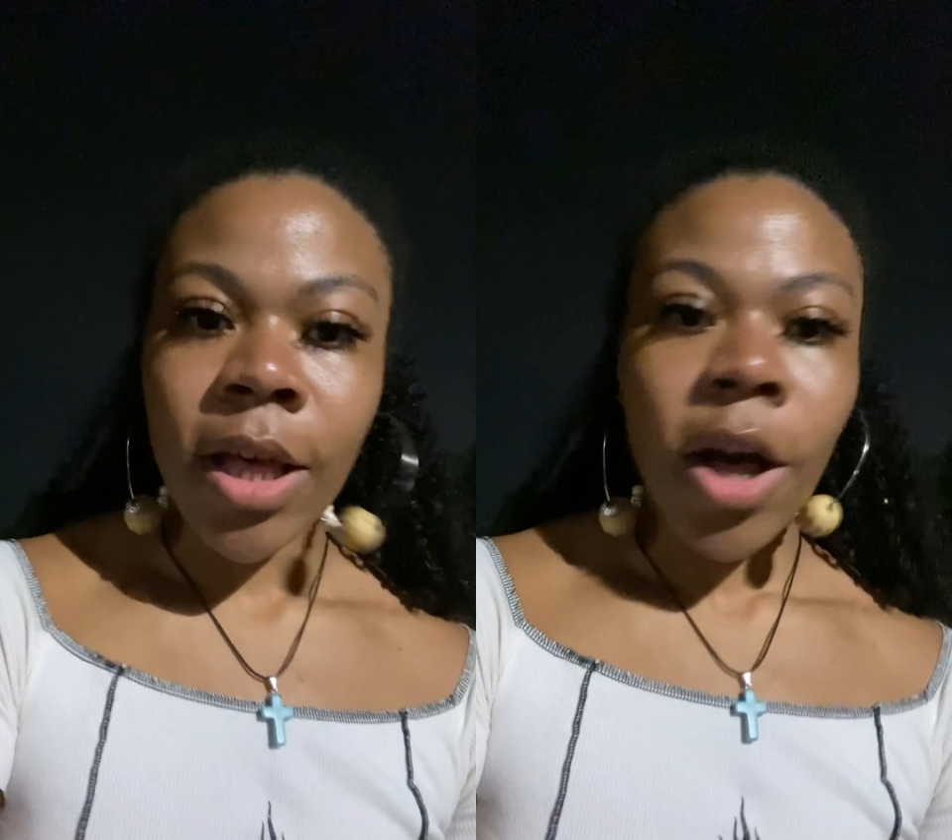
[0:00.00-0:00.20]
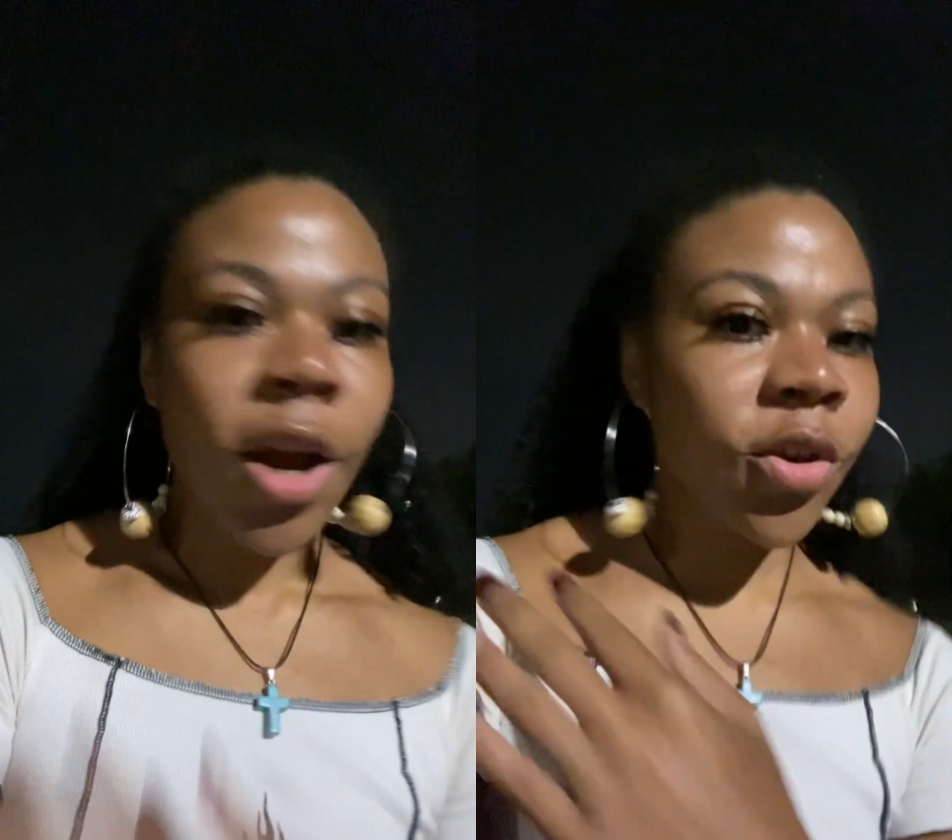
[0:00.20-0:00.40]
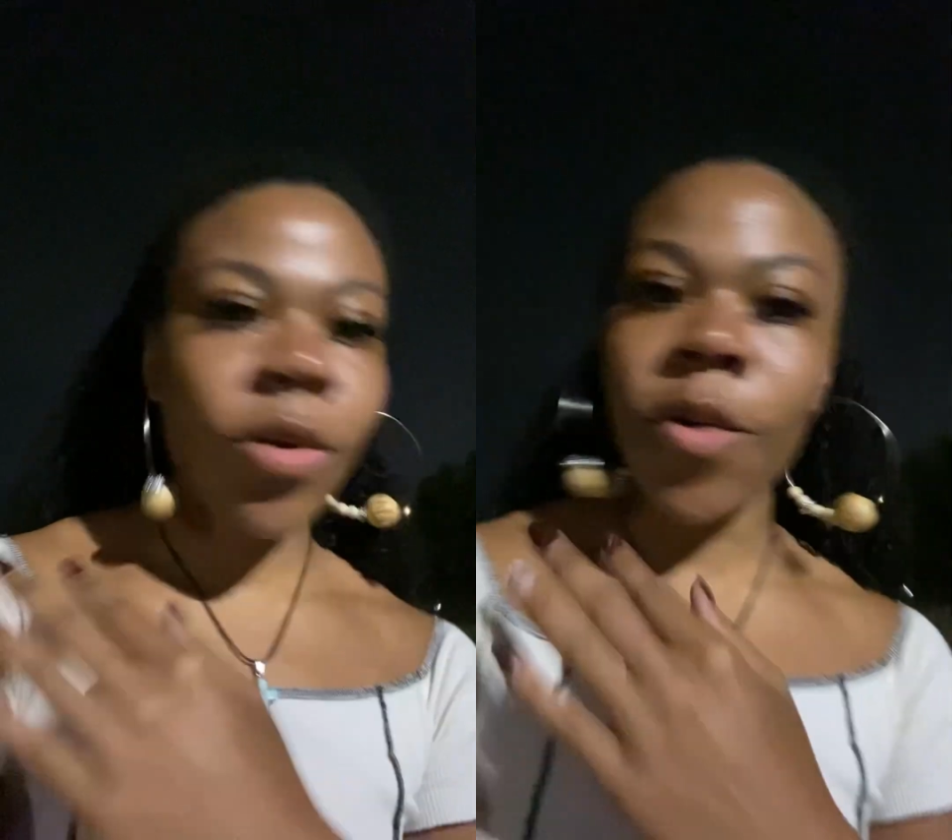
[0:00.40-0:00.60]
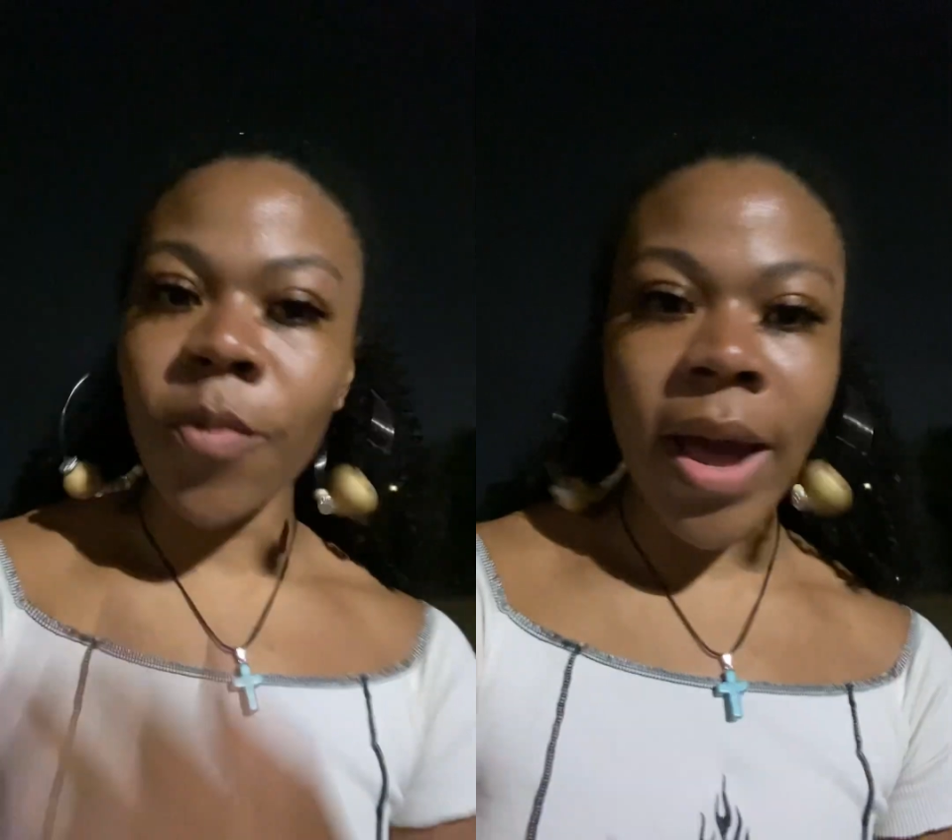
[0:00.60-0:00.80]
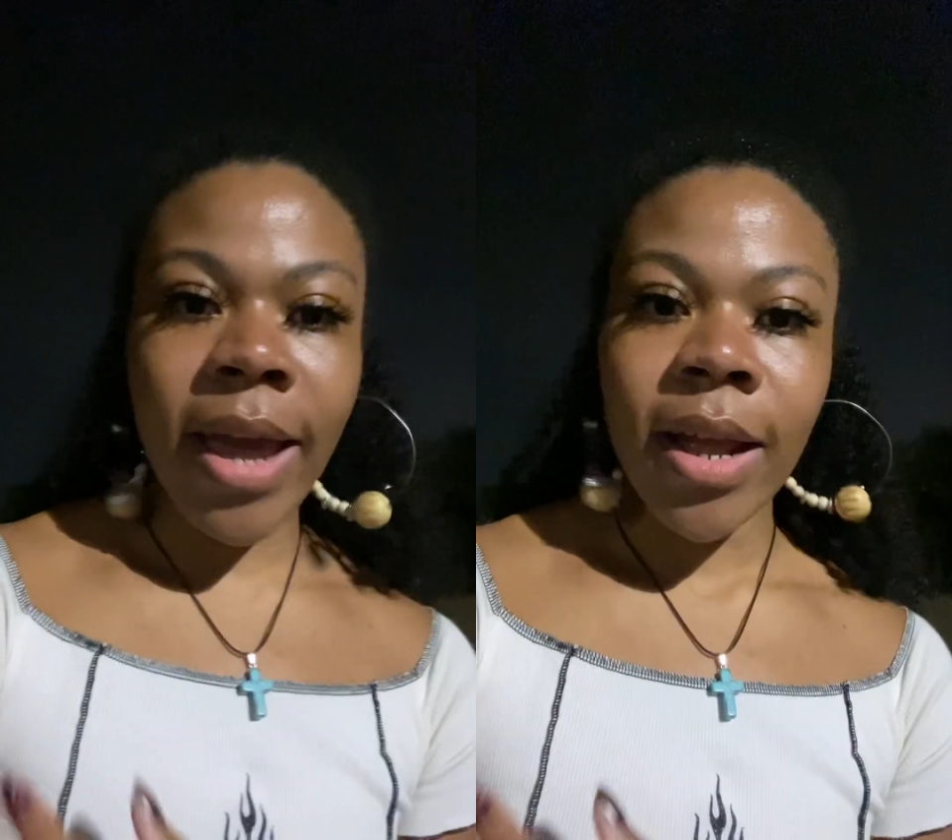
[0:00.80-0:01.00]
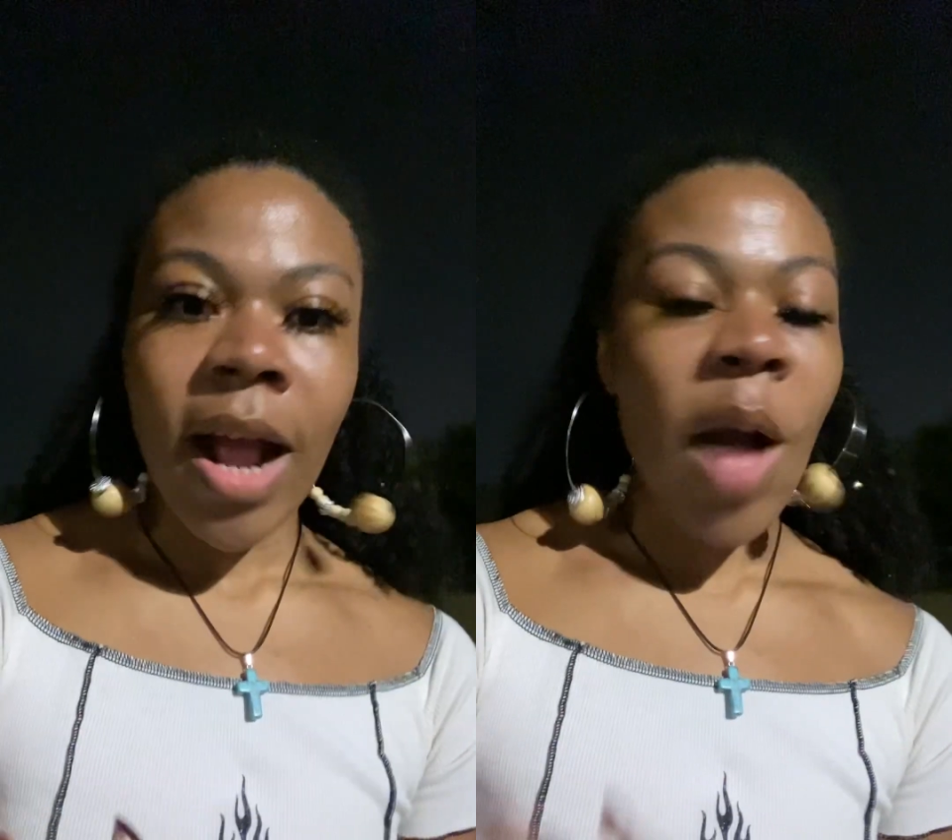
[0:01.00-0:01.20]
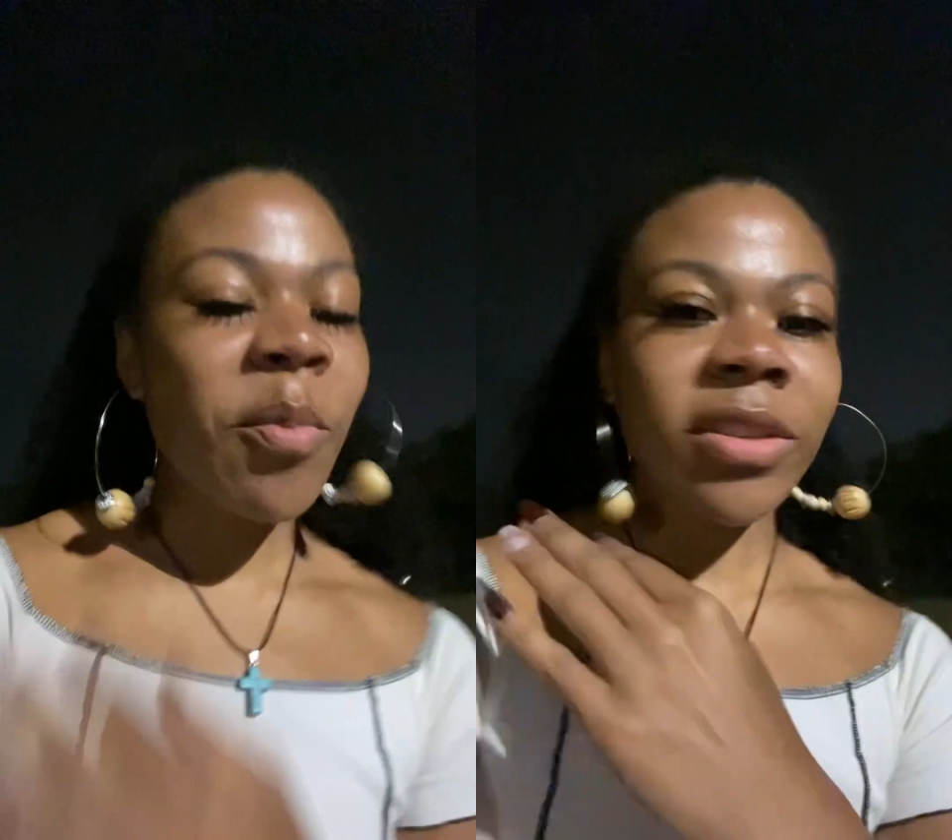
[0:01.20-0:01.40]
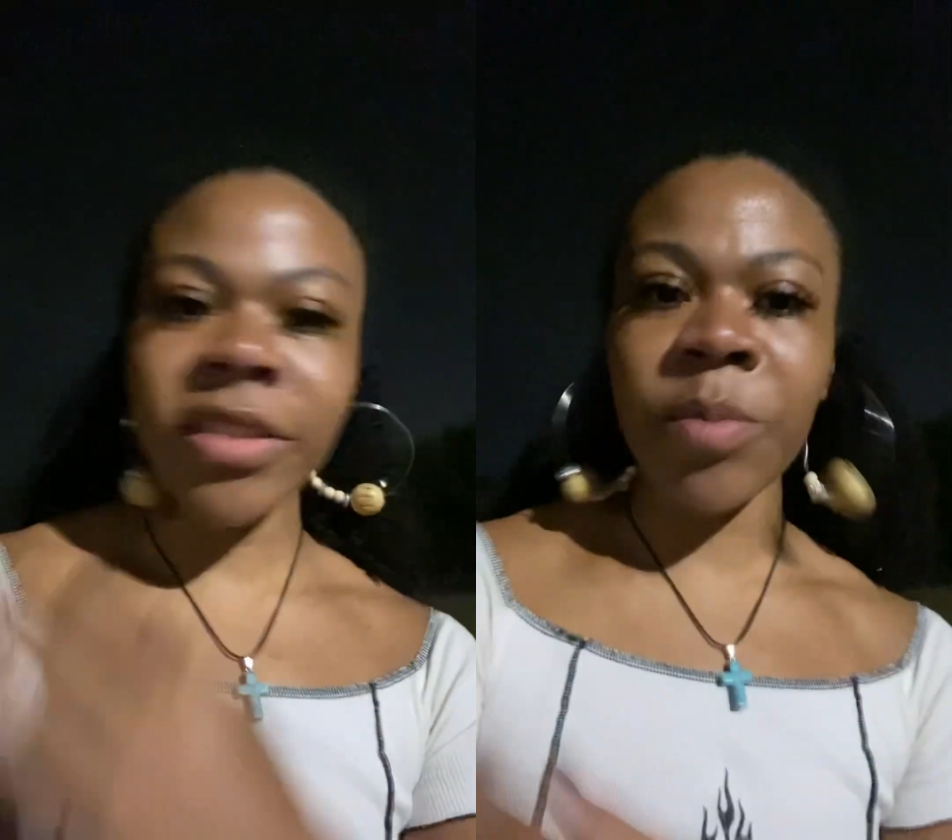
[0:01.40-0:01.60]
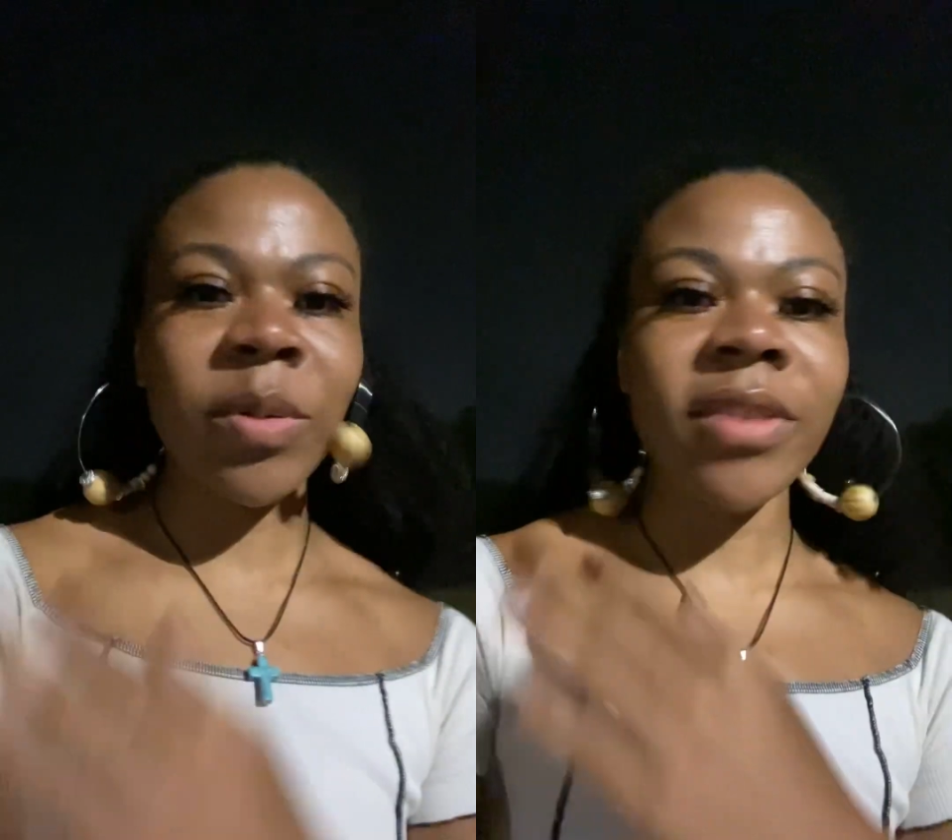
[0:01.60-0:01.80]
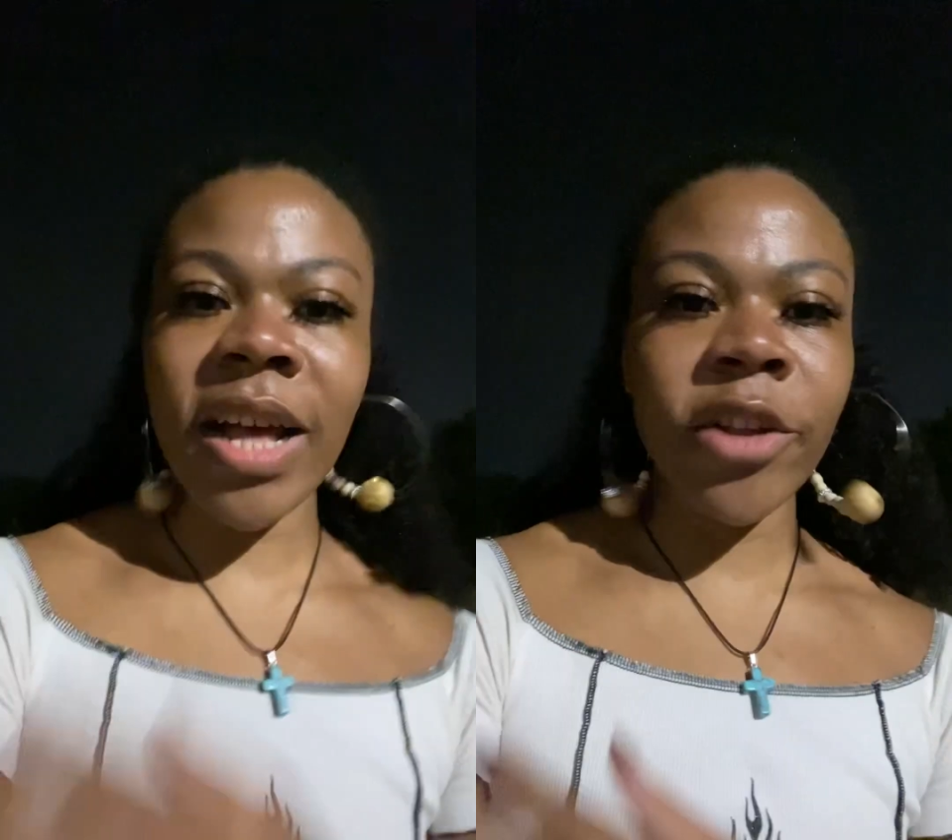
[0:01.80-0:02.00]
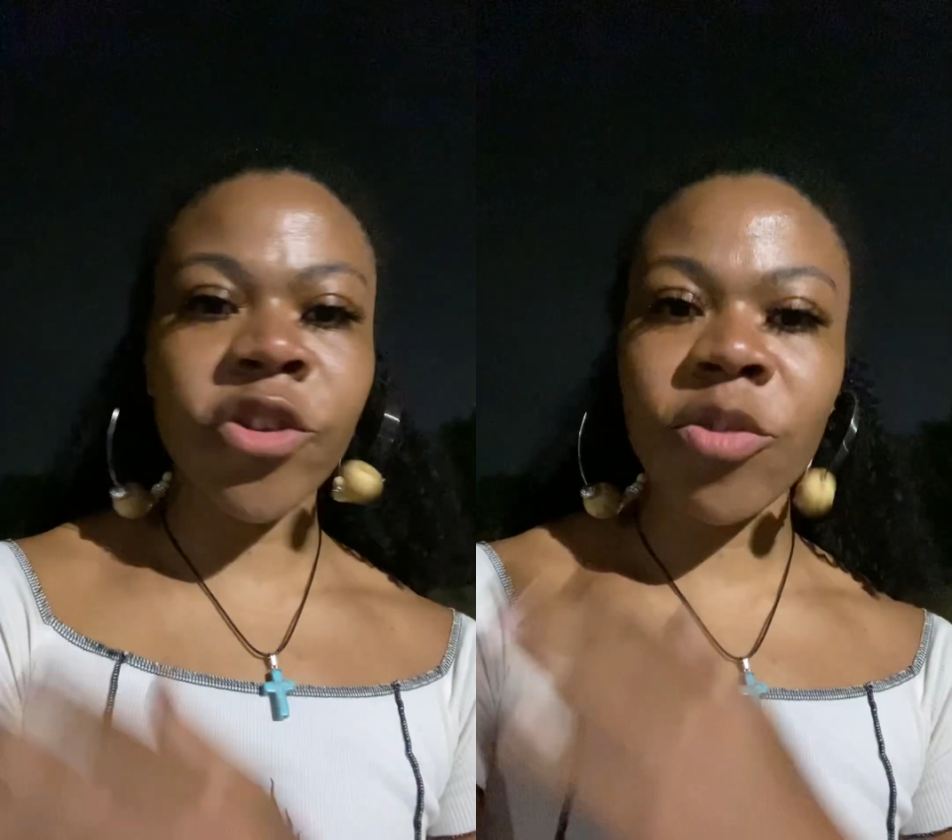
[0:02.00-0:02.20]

Are you all right? I'm going to stick beside you.